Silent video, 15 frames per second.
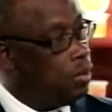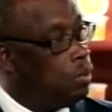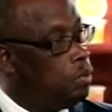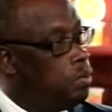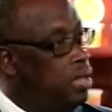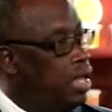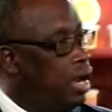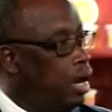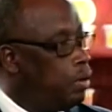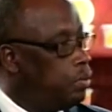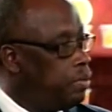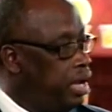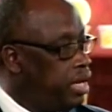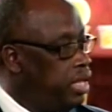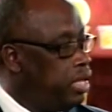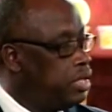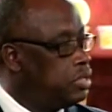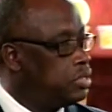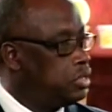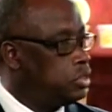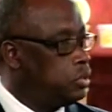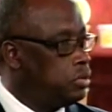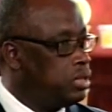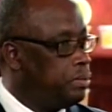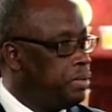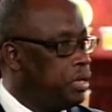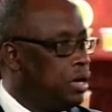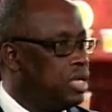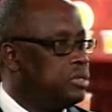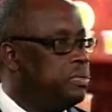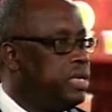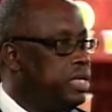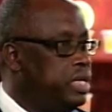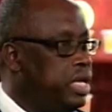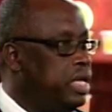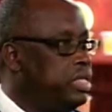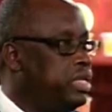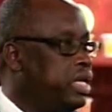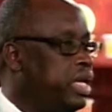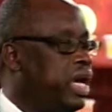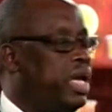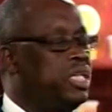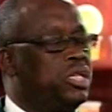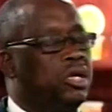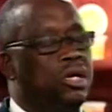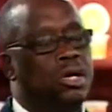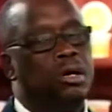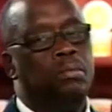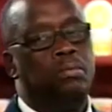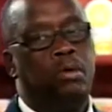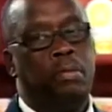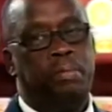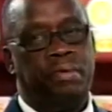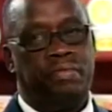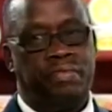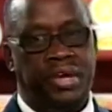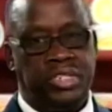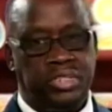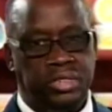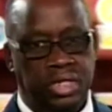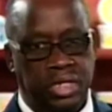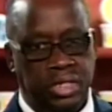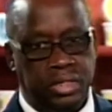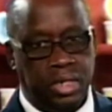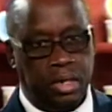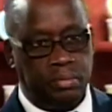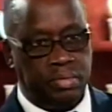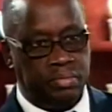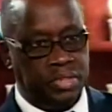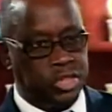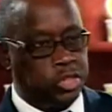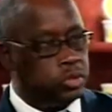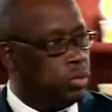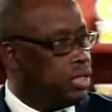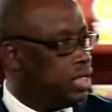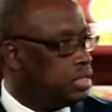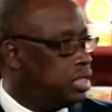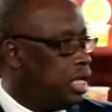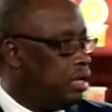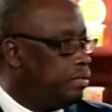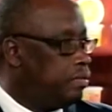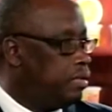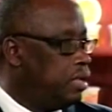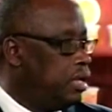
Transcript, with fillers: we are ready to show them because we need to get more professional in terms of the in itself.